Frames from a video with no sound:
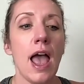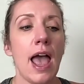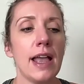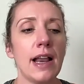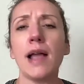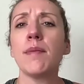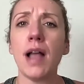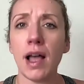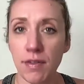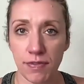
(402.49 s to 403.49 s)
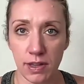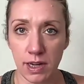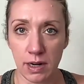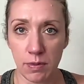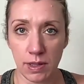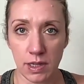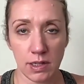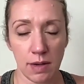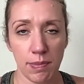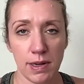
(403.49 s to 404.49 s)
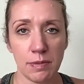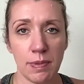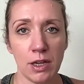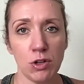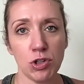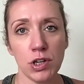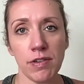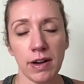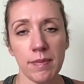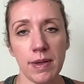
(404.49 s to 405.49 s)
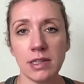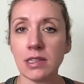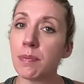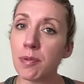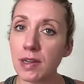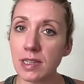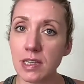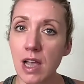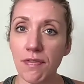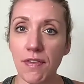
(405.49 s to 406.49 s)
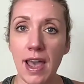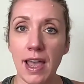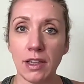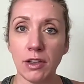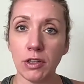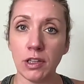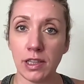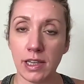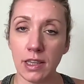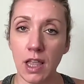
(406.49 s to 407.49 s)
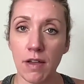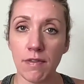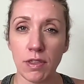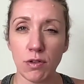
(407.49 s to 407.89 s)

And I am not affiliated with these companies, but I usually recommend Slippery Stuff and Good Clean Love.